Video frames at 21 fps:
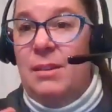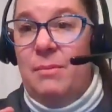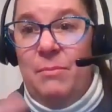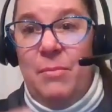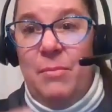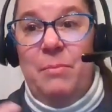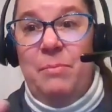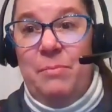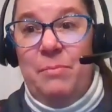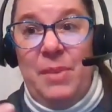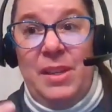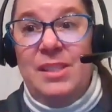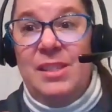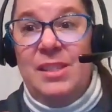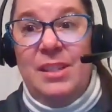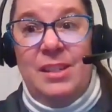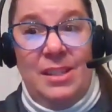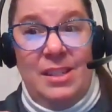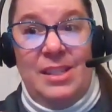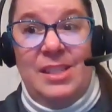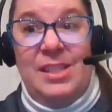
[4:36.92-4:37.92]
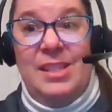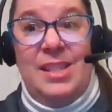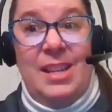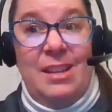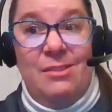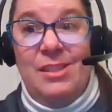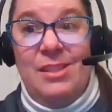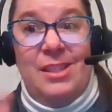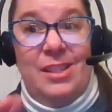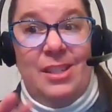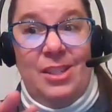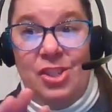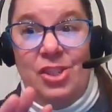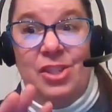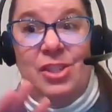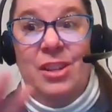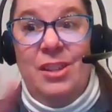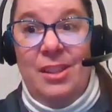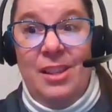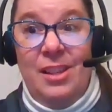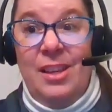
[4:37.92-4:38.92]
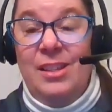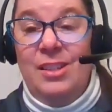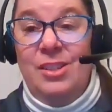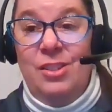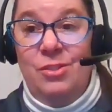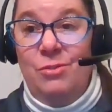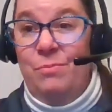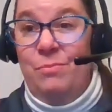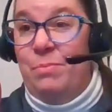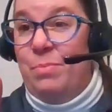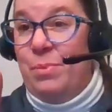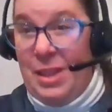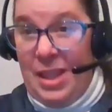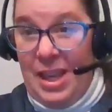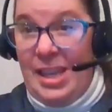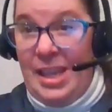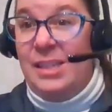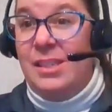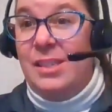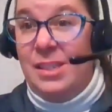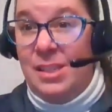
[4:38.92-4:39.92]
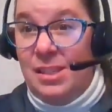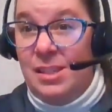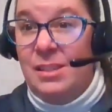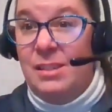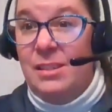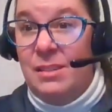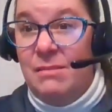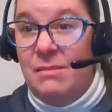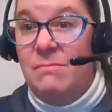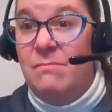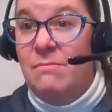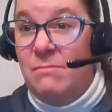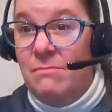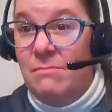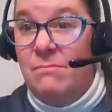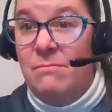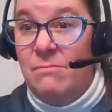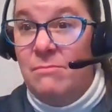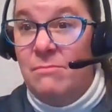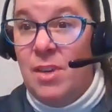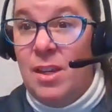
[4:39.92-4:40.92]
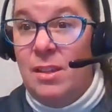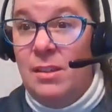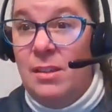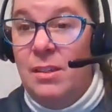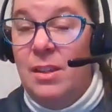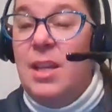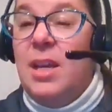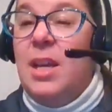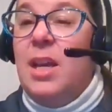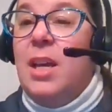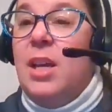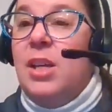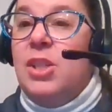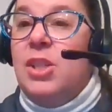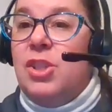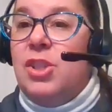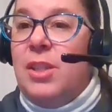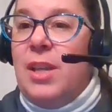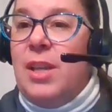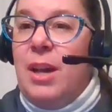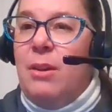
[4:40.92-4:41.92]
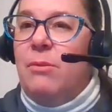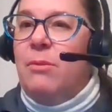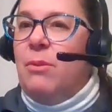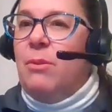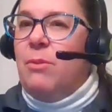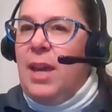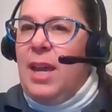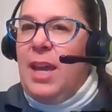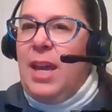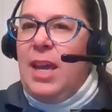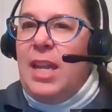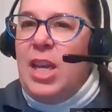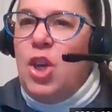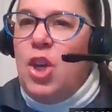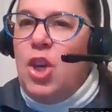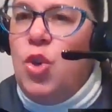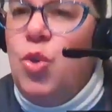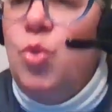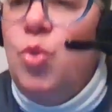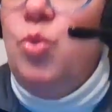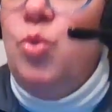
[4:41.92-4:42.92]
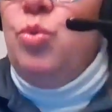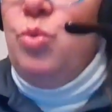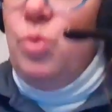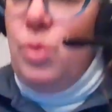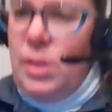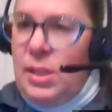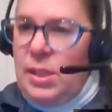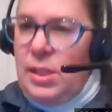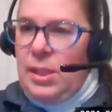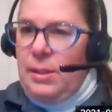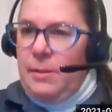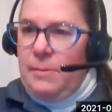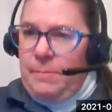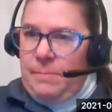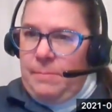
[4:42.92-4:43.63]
Well, basically, it sounds like she doesn't like to do plates, right? So now, okay, any who's,